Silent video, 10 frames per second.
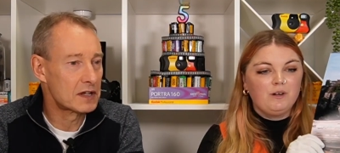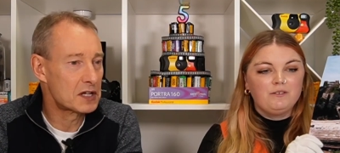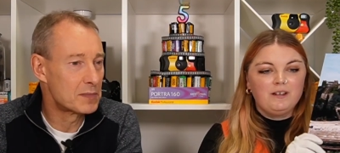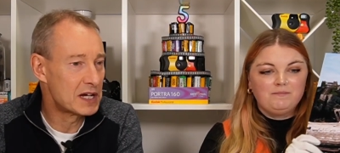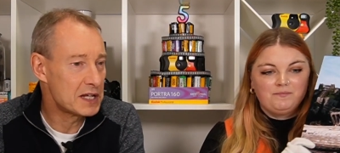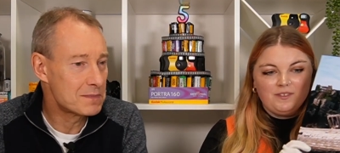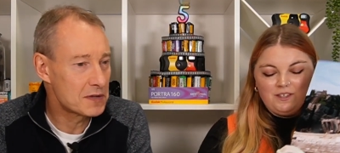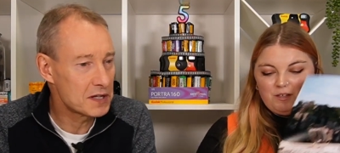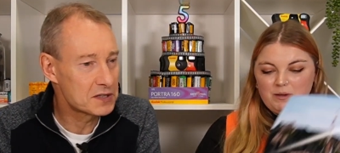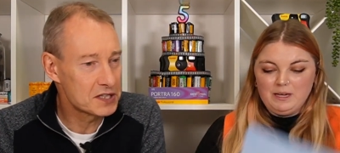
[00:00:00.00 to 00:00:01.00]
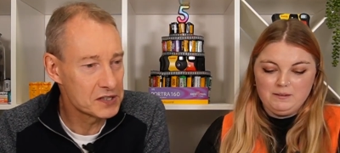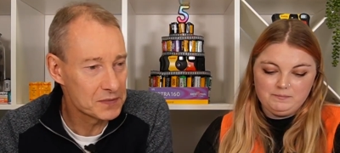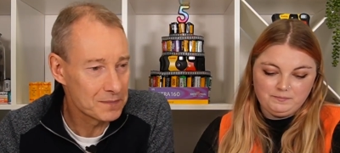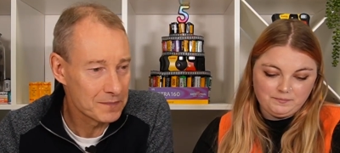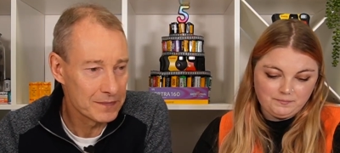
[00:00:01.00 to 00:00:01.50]
Speaker 1: Well done. Really? Thank you, Billy.
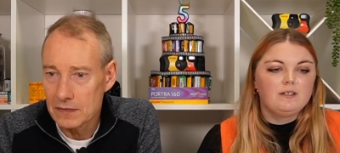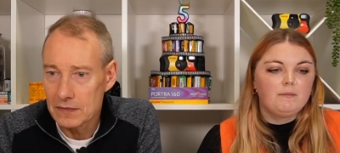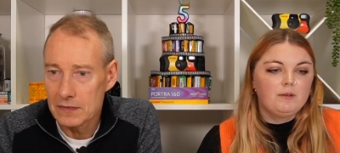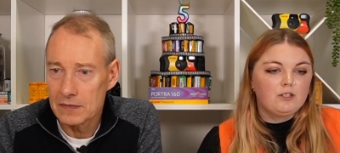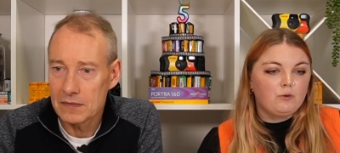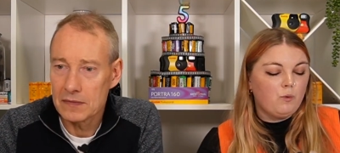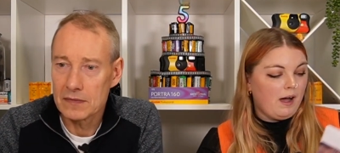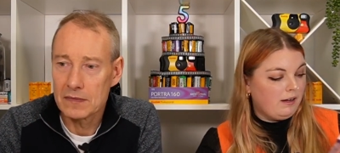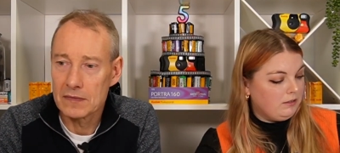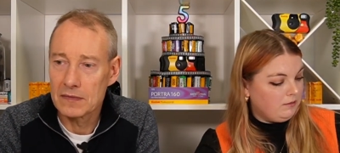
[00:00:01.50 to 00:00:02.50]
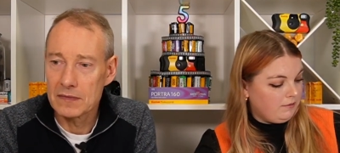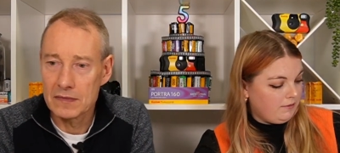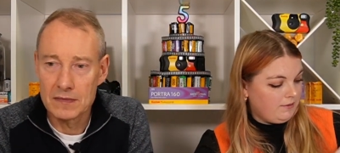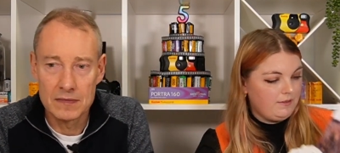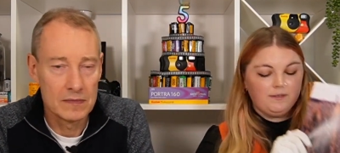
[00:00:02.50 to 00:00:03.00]
It's number
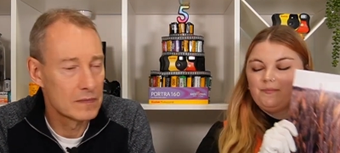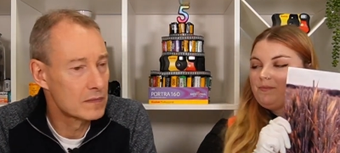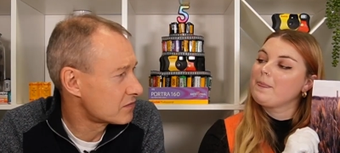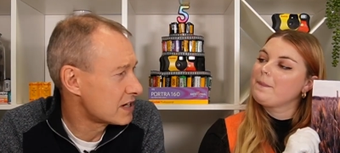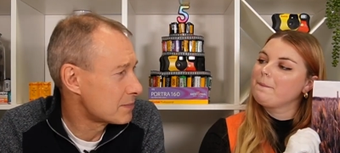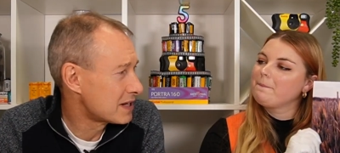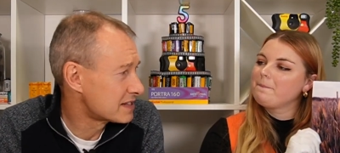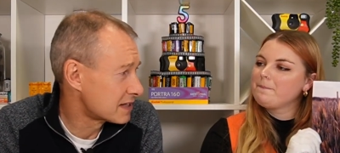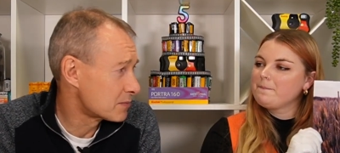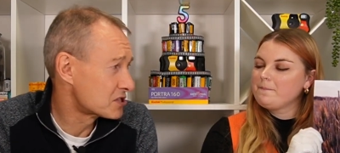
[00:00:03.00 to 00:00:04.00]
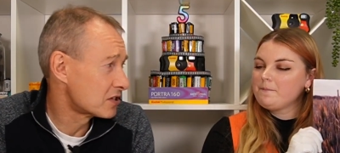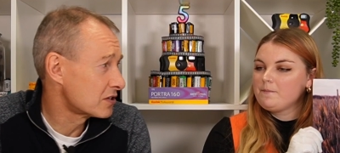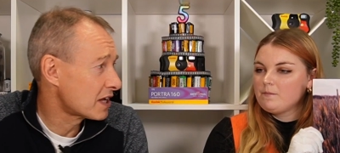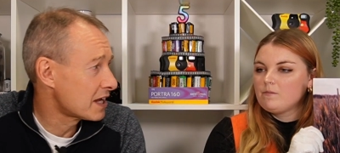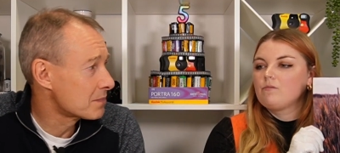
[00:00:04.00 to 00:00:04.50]
12. Really pleasing image to
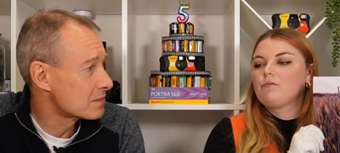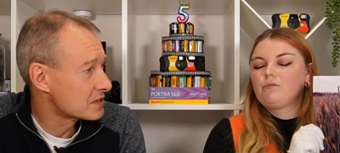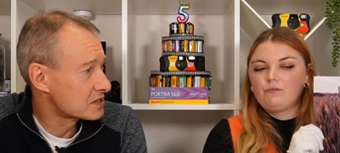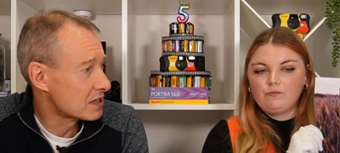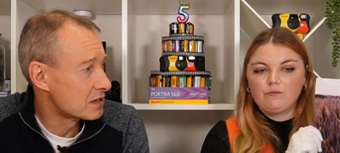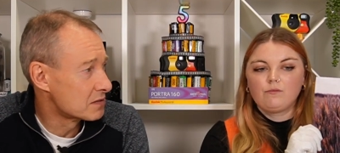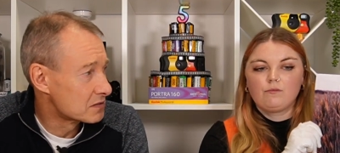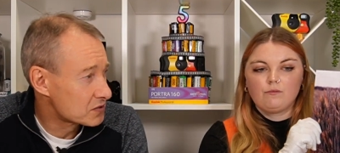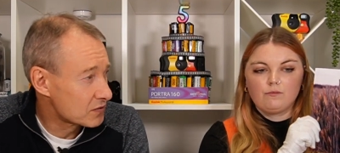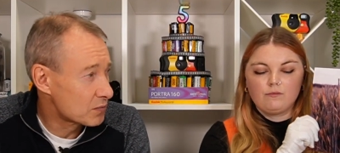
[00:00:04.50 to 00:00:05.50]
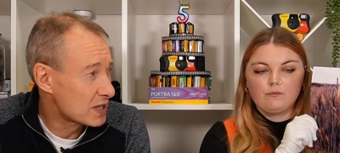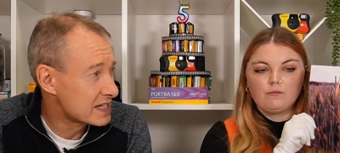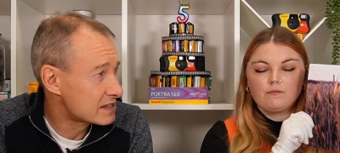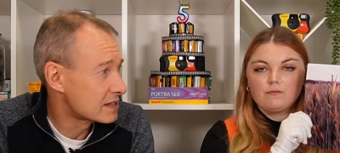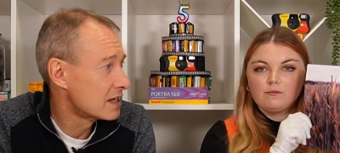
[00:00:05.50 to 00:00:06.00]
look at. So sort of
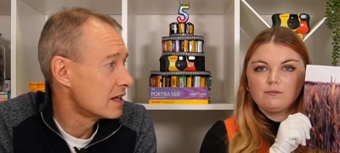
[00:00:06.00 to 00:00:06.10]
wheat.